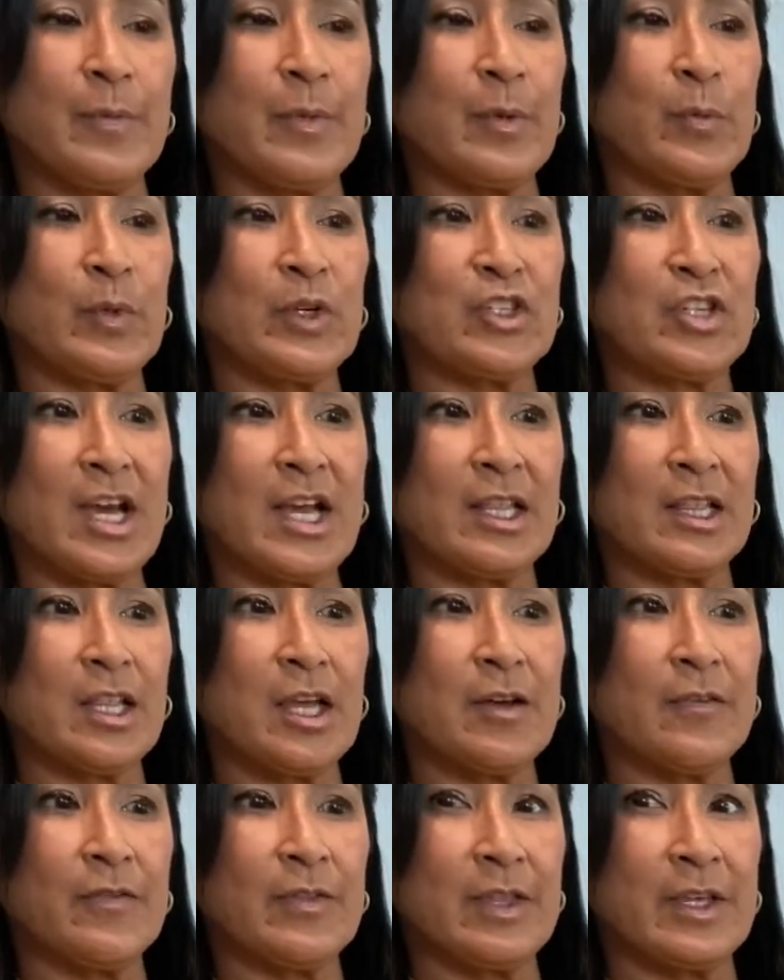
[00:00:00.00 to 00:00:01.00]
which I
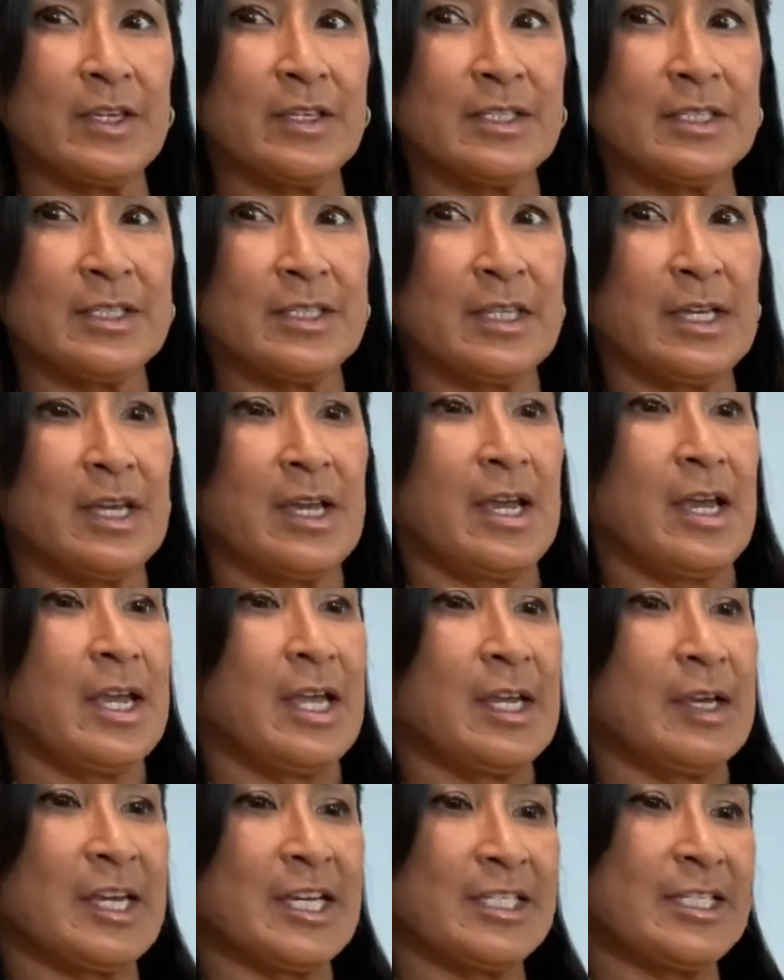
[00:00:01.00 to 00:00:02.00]
love this
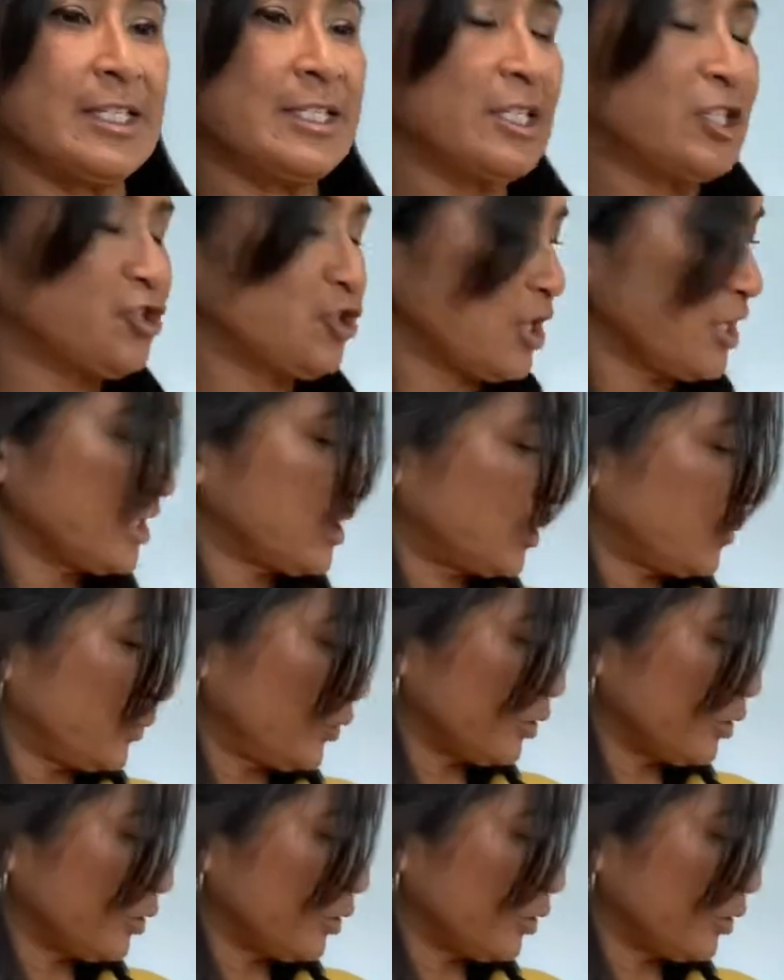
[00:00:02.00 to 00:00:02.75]
because it's adjustable.